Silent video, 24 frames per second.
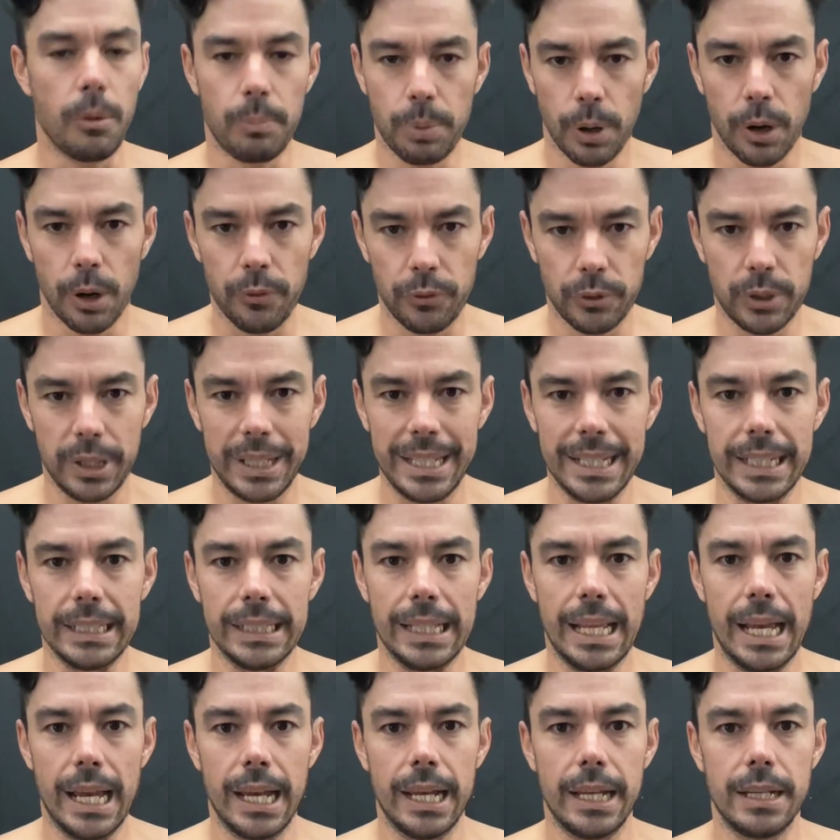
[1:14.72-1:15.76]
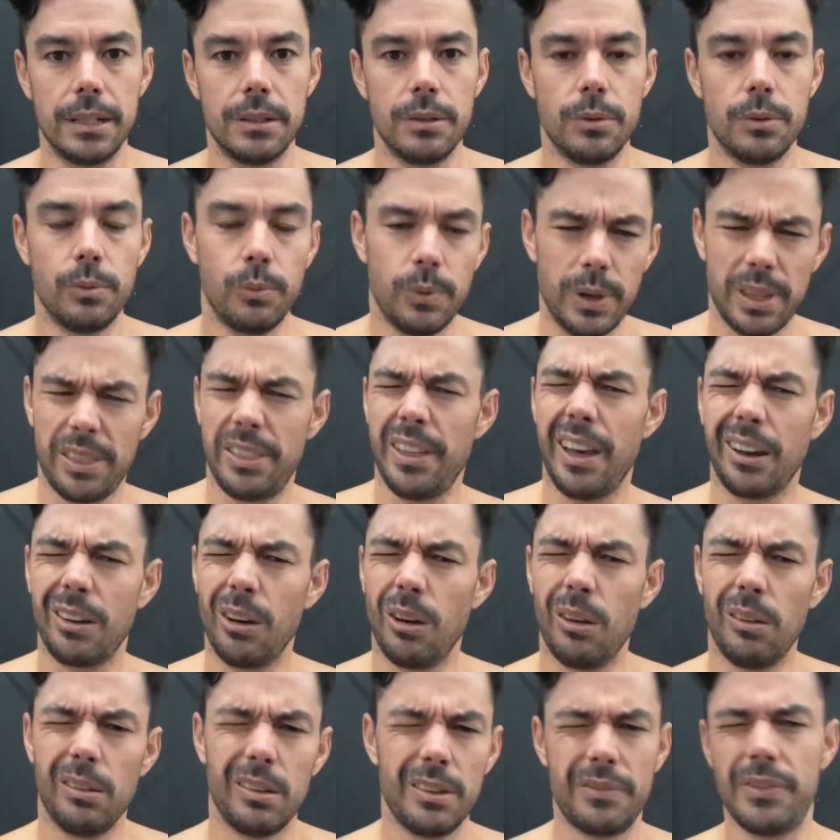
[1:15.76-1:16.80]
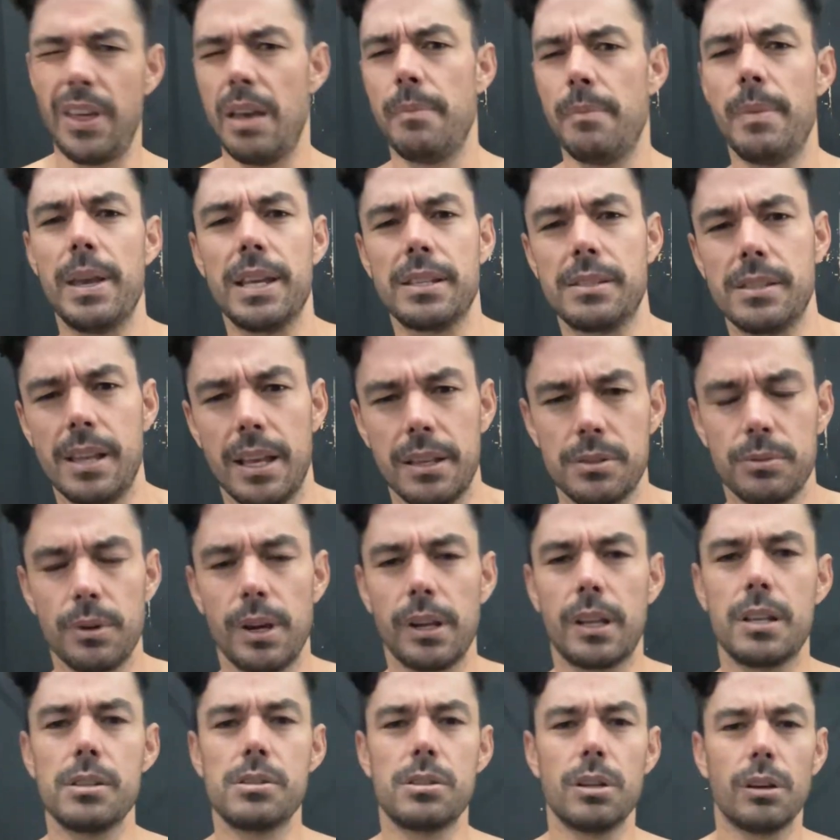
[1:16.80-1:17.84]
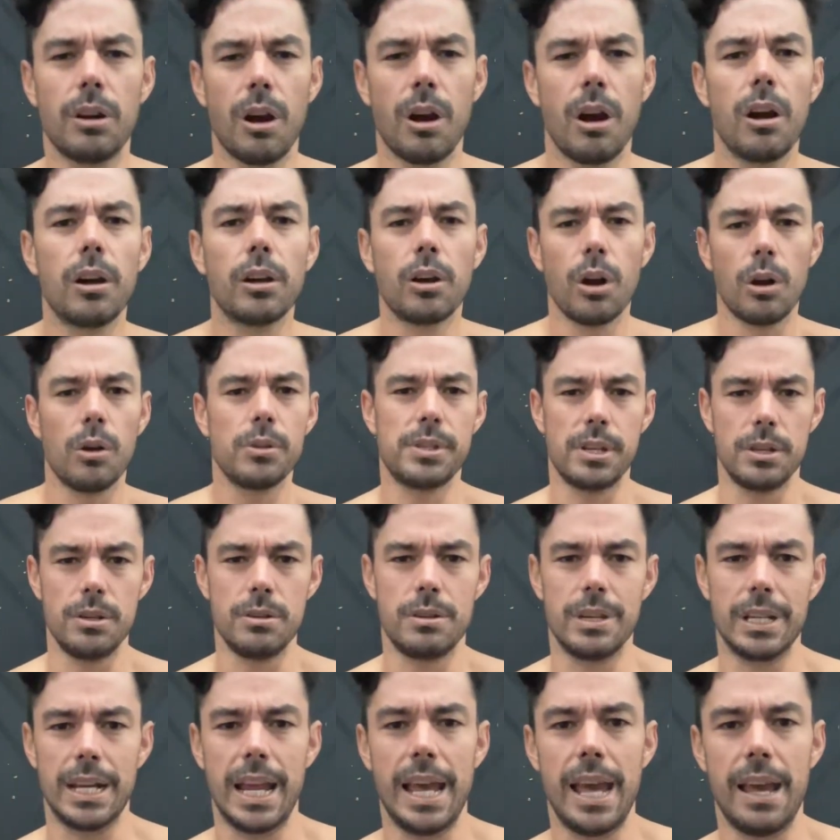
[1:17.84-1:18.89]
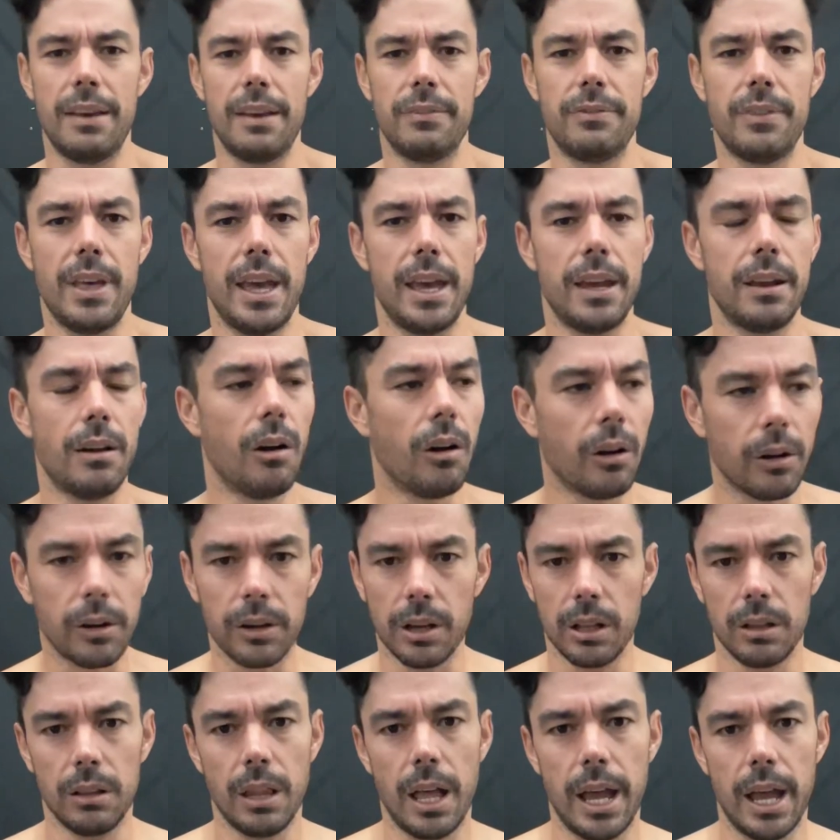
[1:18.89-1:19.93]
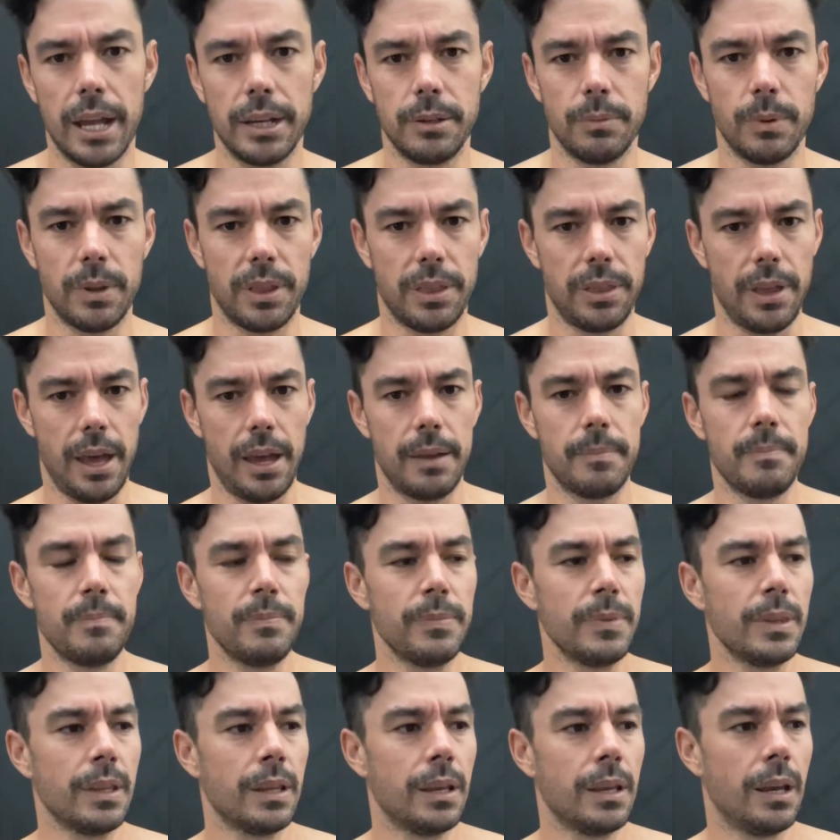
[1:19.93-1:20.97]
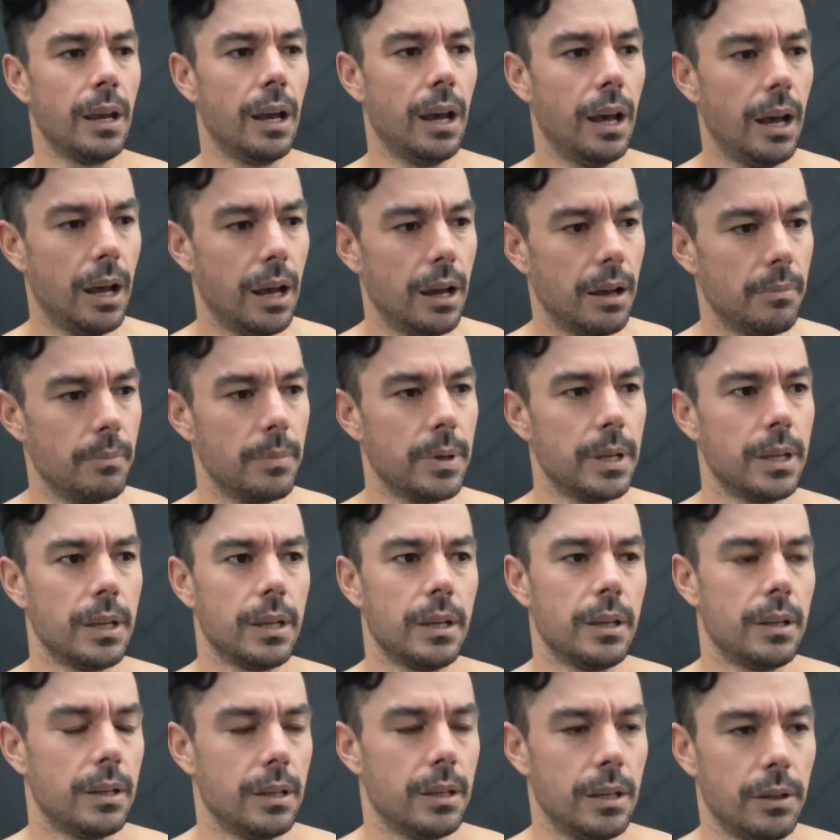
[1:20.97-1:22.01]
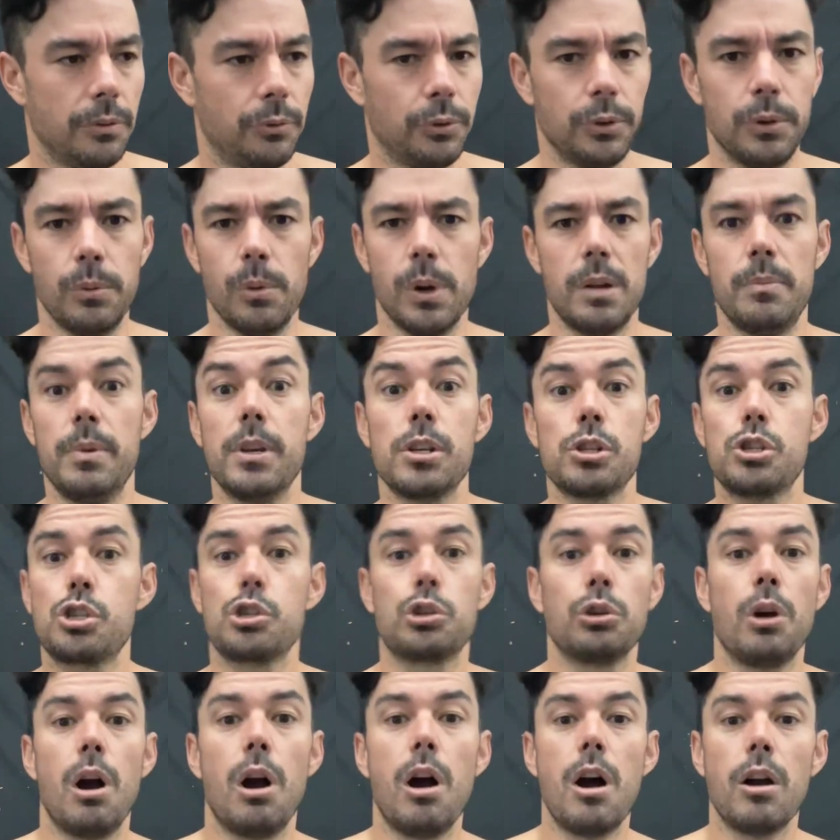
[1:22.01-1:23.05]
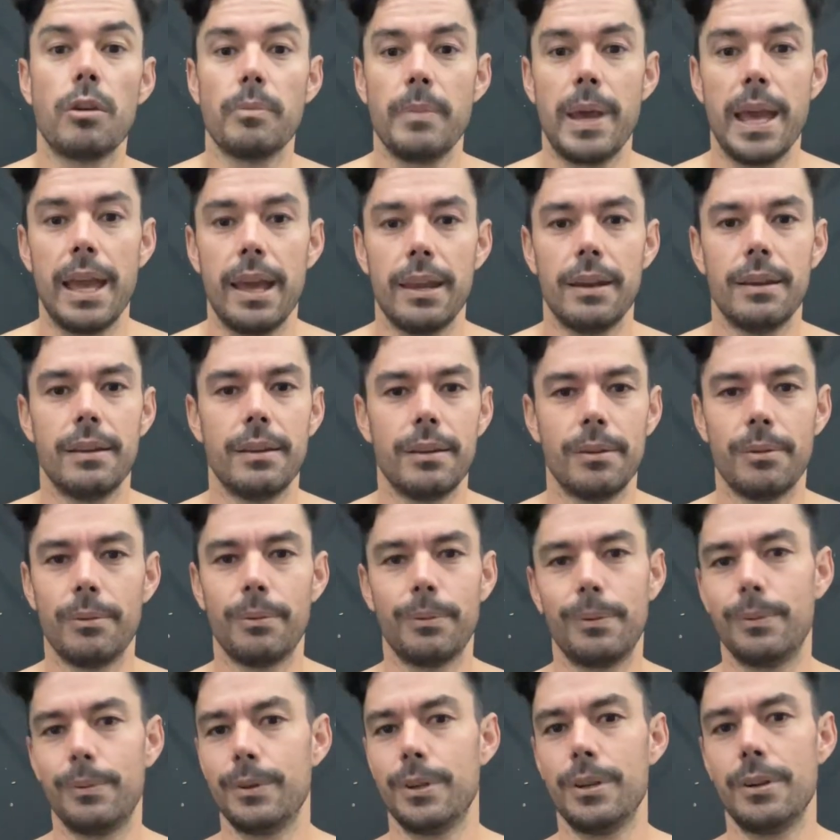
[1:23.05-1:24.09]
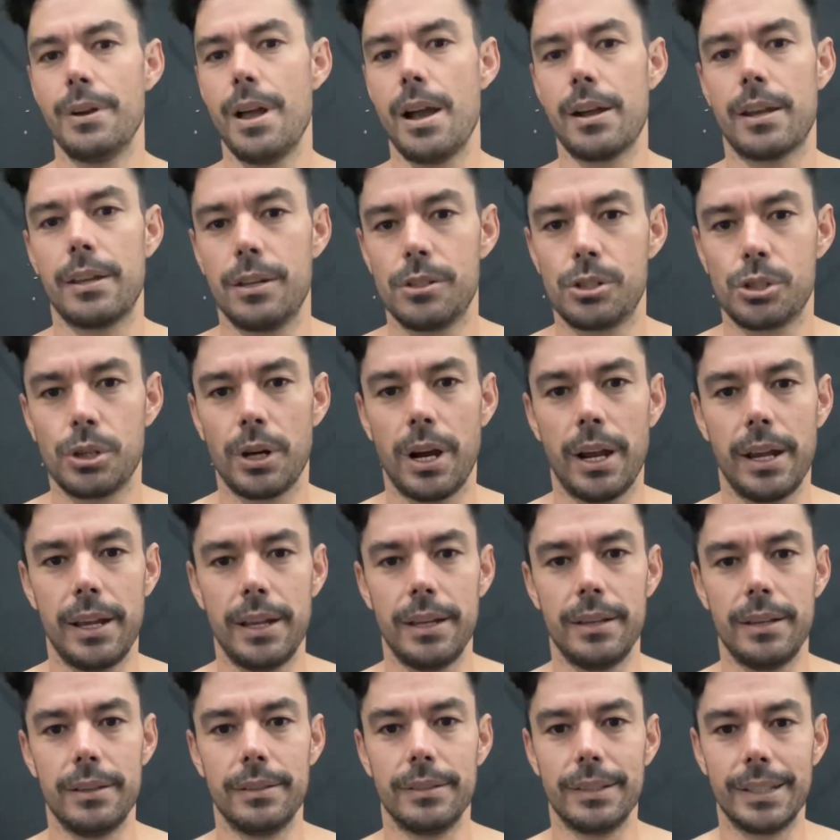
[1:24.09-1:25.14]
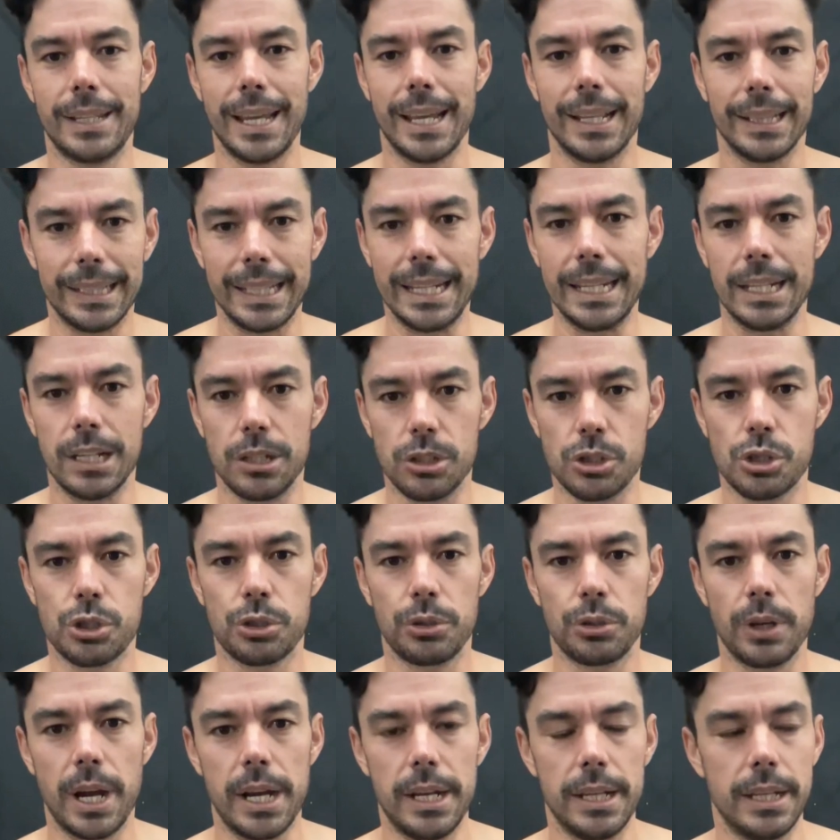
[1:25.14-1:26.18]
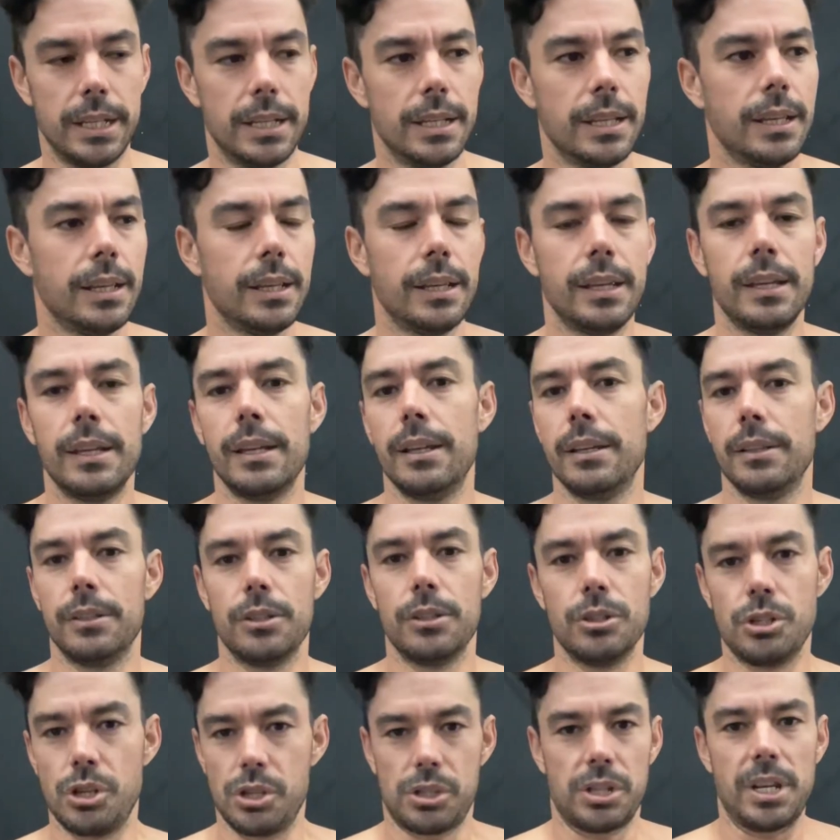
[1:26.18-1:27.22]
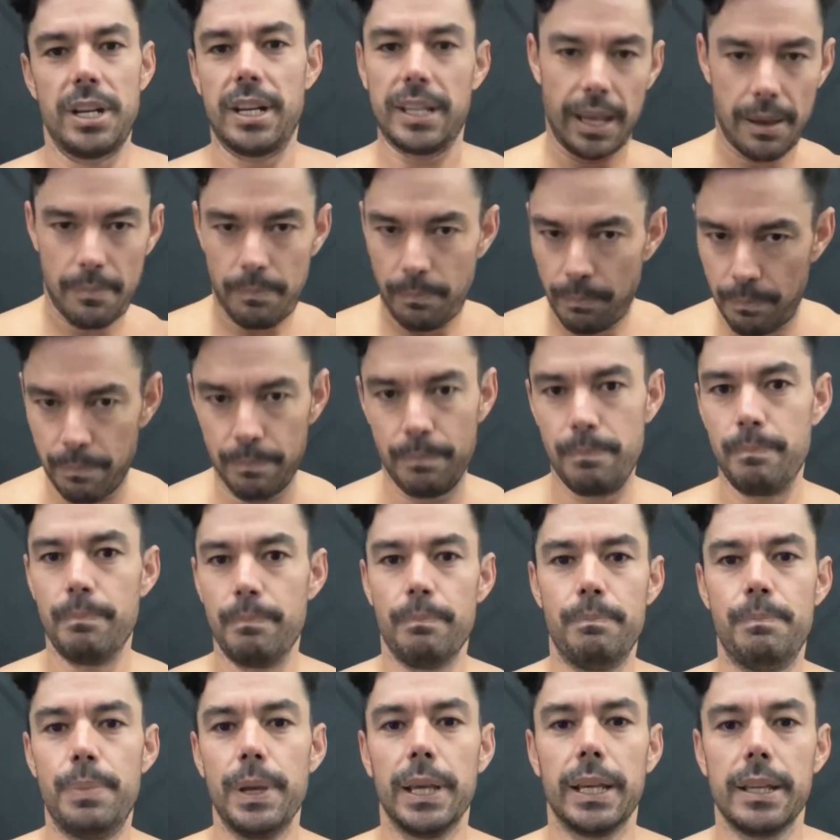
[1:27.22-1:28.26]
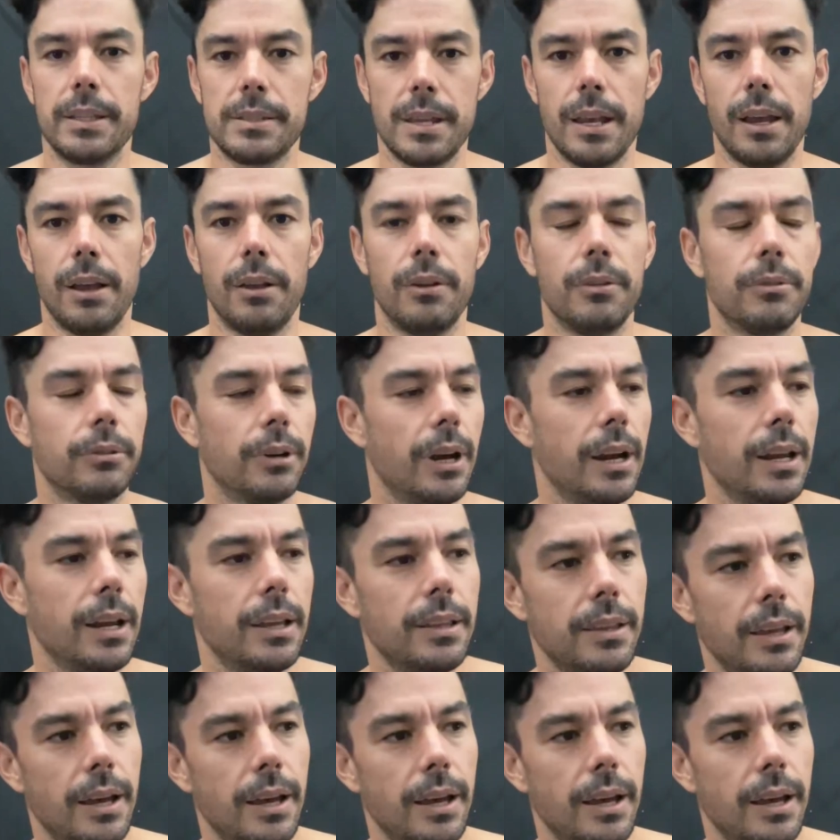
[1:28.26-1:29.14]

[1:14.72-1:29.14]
perfectly aligned with that goal, if that makes sense, right? Because there are goals that you can have that aren't aligned with that. If you want to be a strong man, you're not going to try and get lean and shredded. You're just going to get big as hell, right?